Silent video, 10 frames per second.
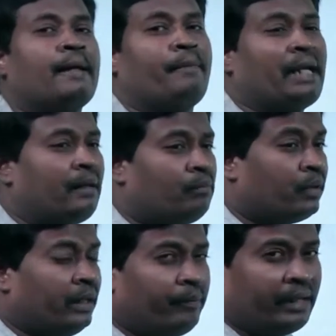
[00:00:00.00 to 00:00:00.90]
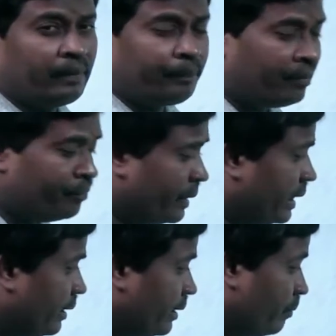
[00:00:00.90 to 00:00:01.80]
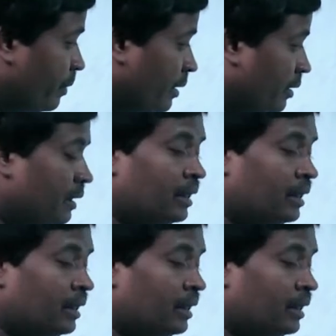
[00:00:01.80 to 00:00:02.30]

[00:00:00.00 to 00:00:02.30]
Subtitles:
plant body made up of parenchyma.